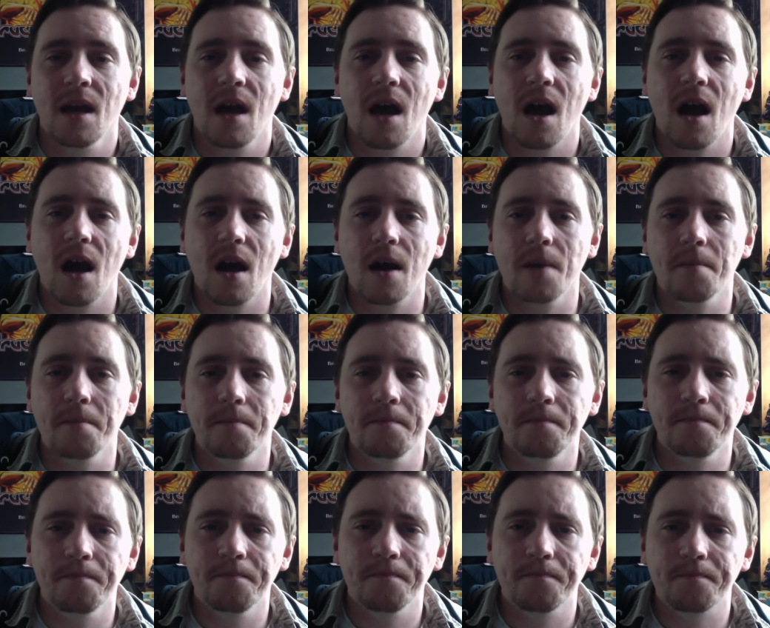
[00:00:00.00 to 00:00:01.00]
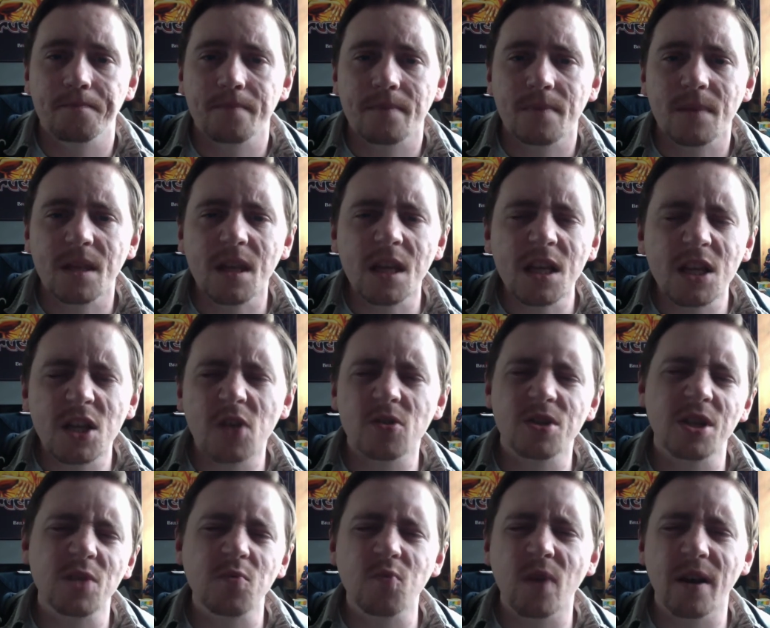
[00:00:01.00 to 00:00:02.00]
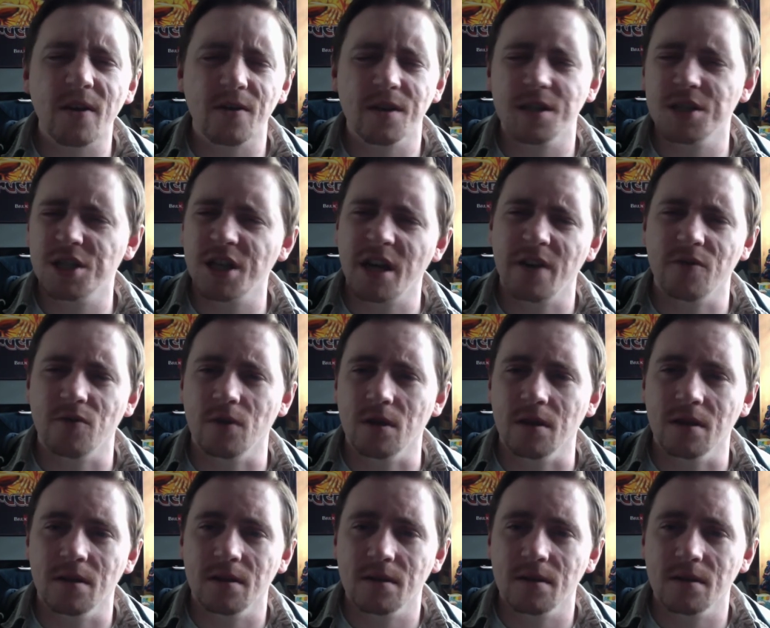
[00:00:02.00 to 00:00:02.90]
Um, no, just weird in general.